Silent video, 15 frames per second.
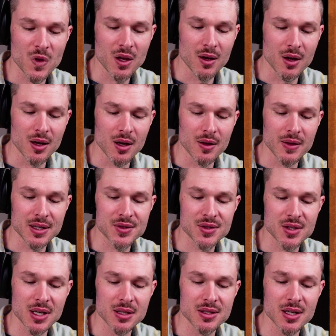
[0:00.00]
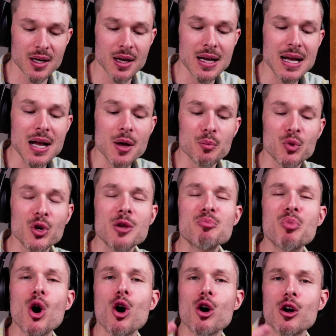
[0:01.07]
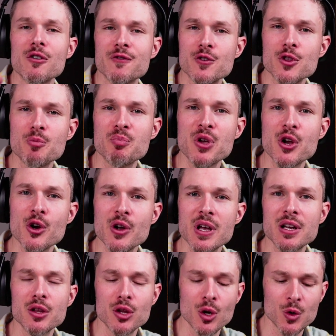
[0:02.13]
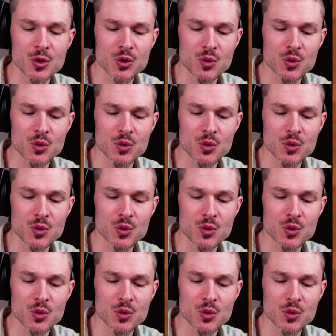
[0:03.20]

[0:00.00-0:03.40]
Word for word: Uh, that said, uh, pretty par for the period in those